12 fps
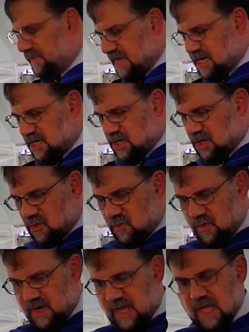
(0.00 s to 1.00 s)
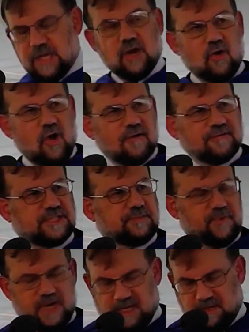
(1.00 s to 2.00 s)
that you and your
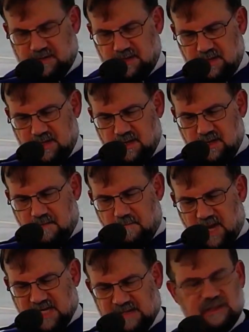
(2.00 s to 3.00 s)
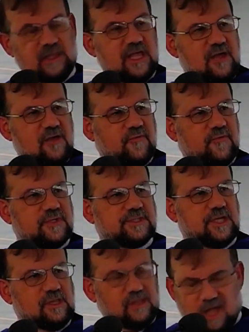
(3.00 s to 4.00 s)
offspring might live
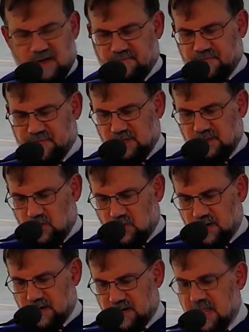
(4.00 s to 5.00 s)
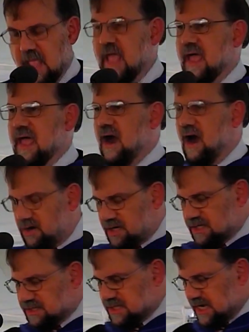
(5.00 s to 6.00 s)
to love the Lord and
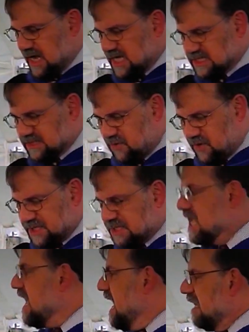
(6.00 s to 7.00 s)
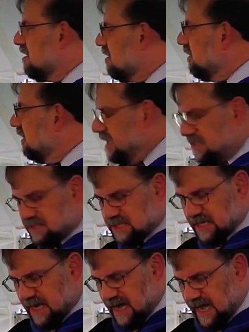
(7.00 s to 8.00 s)
hearken to God's voice and cling
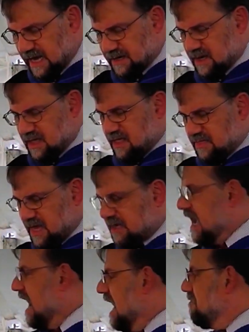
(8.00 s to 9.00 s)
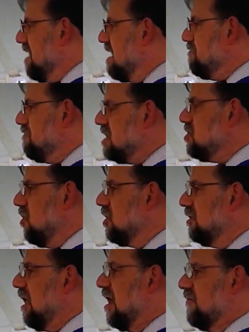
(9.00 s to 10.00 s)
to God, that God may be
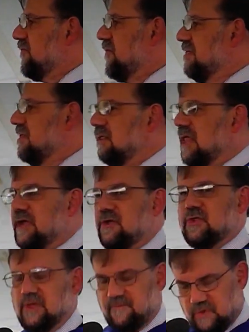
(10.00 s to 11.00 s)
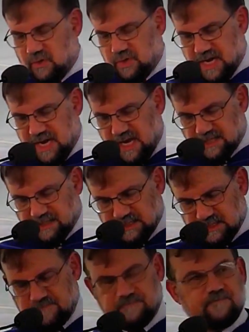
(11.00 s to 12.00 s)
your life and the length of your
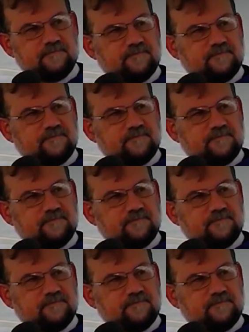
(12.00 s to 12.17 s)
days.